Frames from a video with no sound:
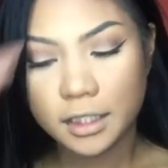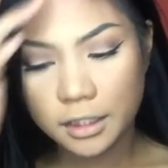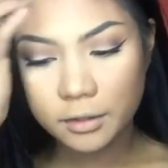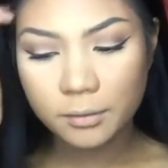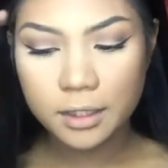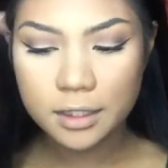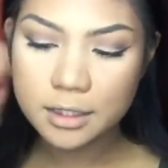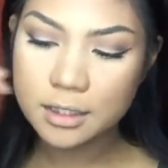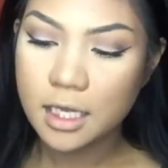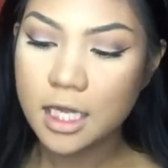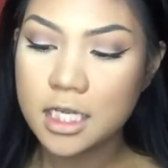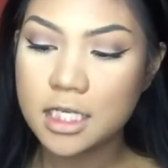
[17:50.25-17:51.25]

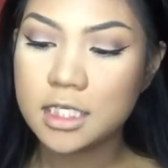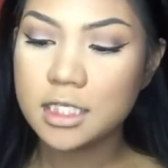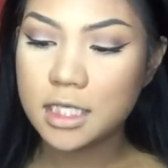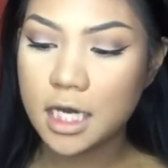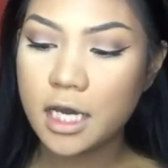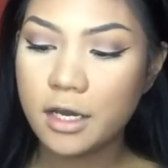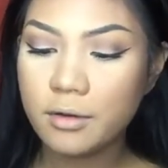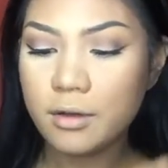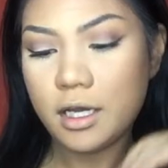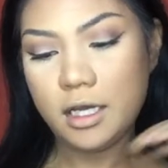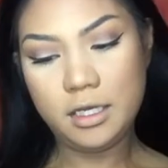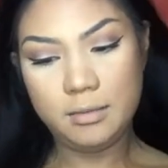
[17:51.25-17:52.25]
Anyways,
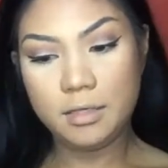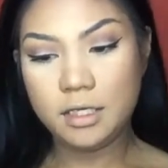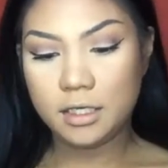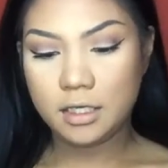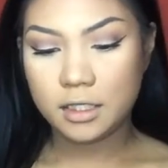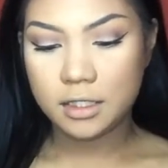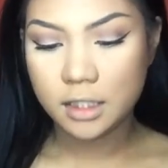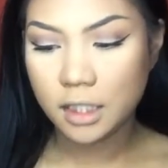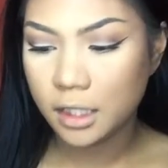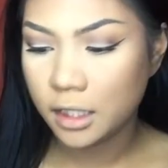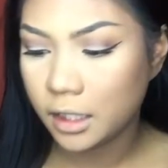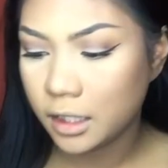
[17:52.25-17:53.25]
now I'm gonna
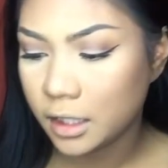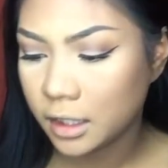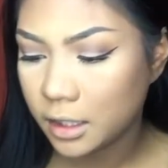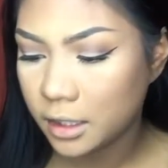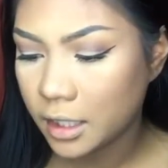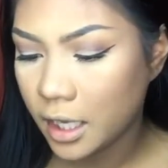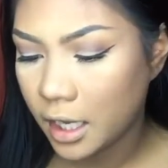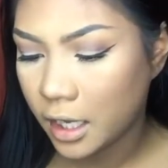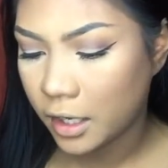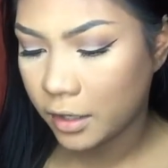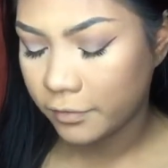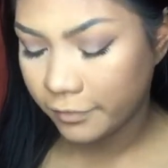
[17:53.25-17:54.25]
take
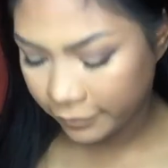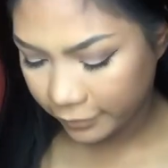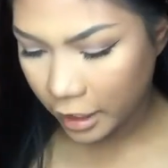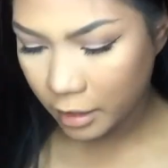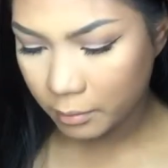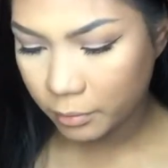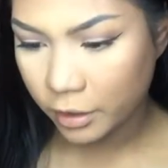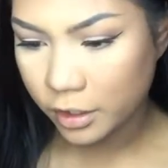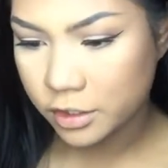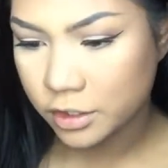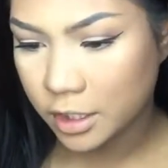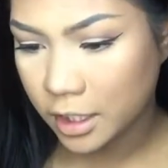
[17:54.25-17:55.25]
that flat
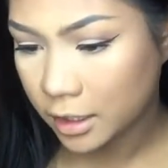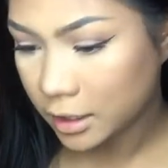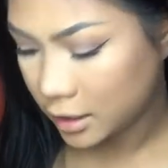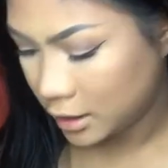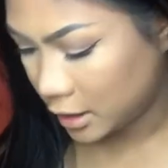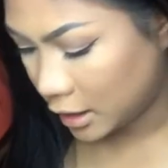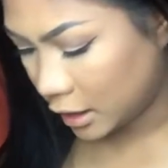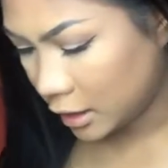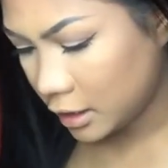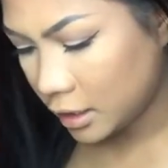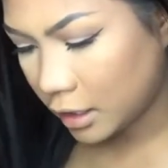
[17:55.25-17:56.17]
brush again.